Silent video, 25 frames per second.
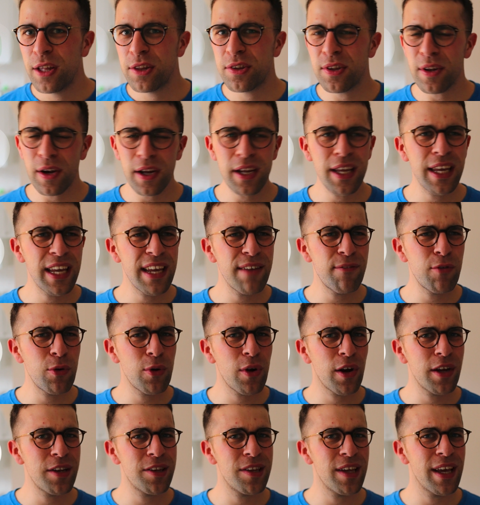so that I can give you
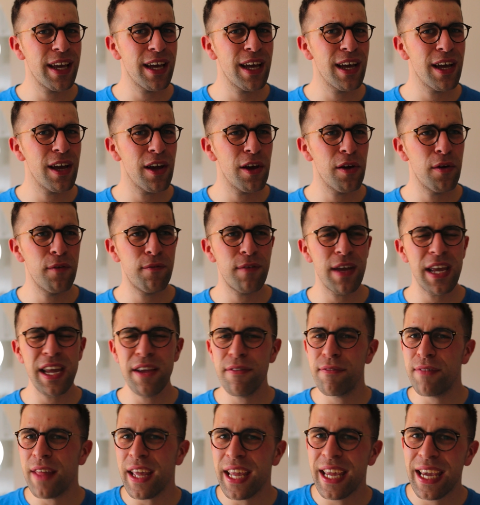an idea of
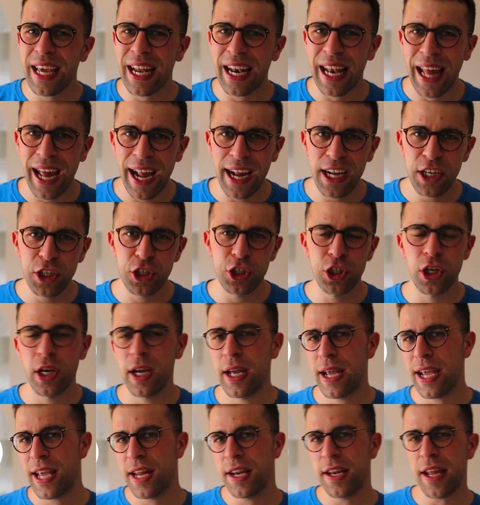if they clash
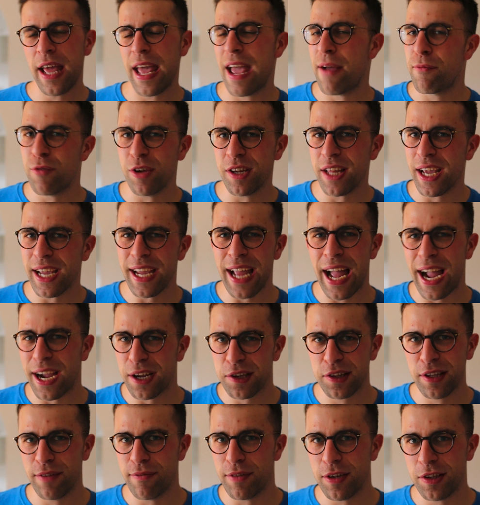in everyday
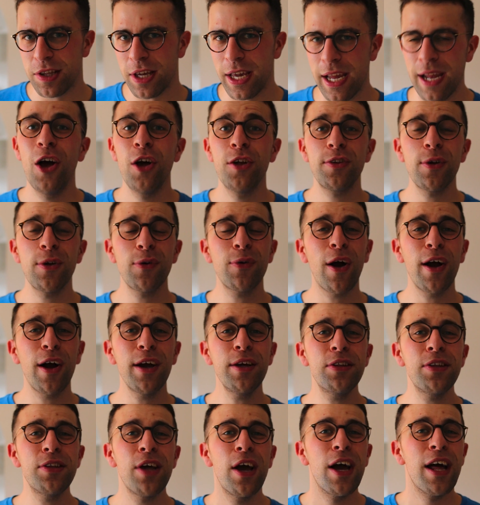activity. So
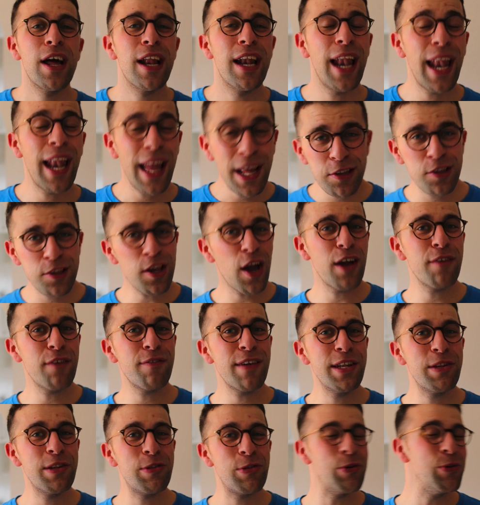guys, let's dive
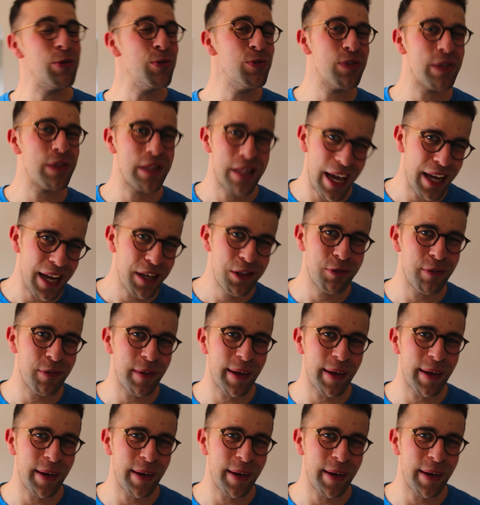into today's